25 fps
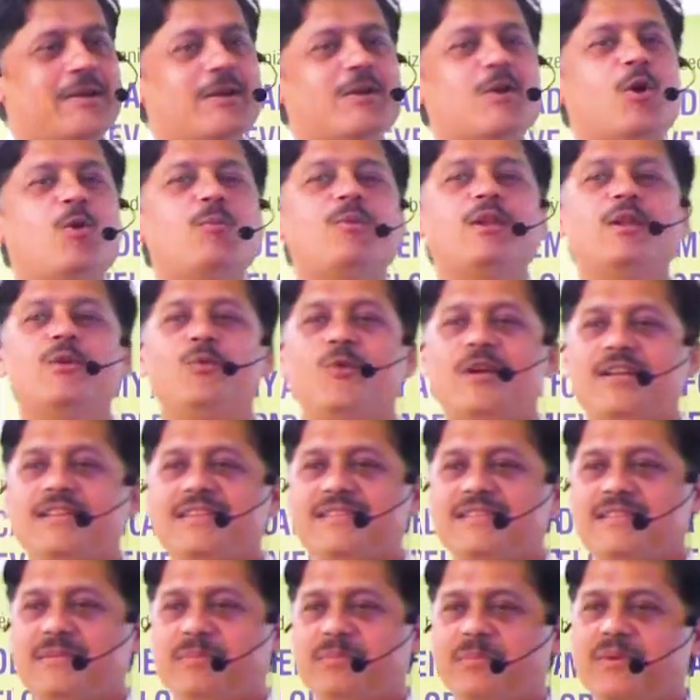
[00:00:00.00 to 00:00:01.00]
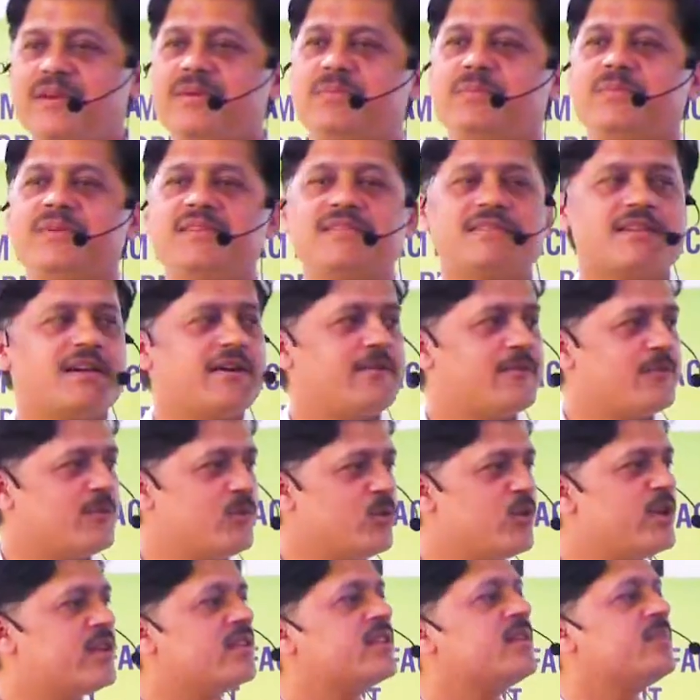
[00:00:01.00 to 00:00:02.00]
Normally, what is the purpose of
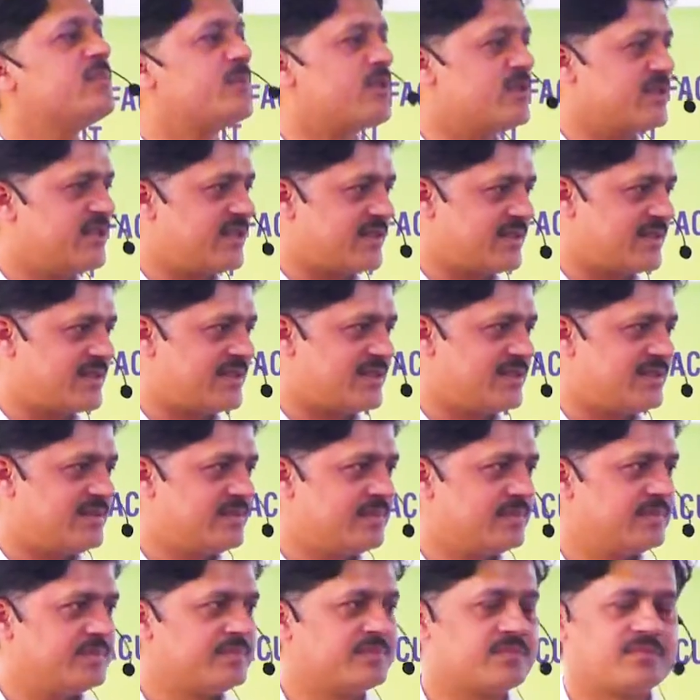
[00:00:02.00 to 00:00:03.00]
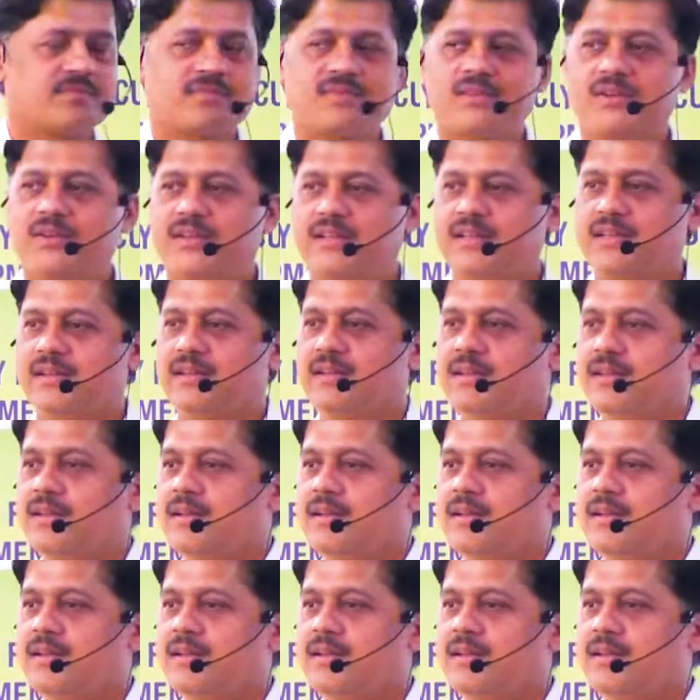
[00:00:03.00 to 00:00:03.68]
doing the projects? Okay.